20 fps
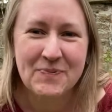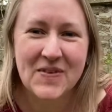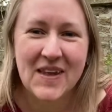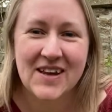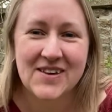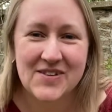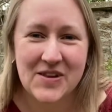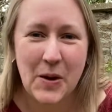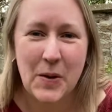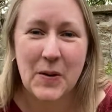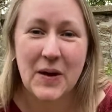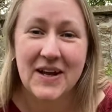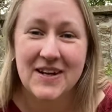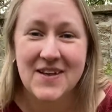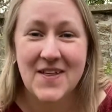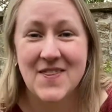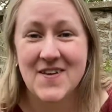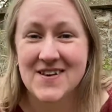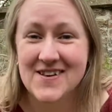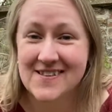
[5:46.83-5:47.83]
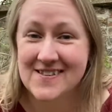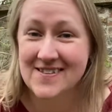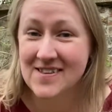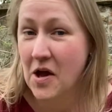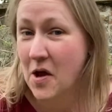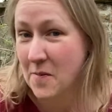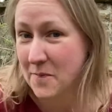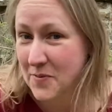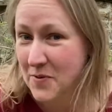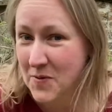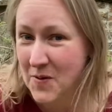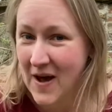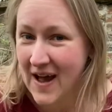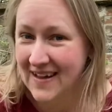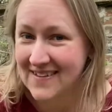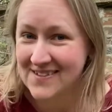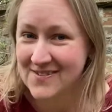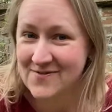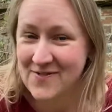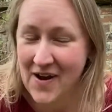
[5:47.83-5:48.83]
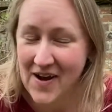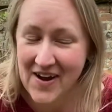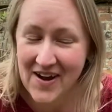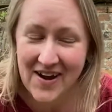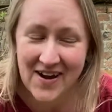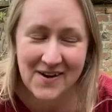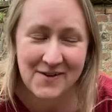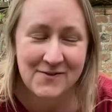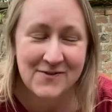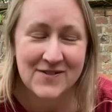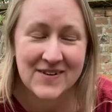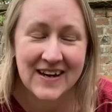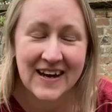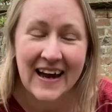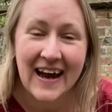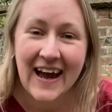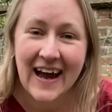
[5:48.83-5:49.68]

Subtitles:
So another sample has arrived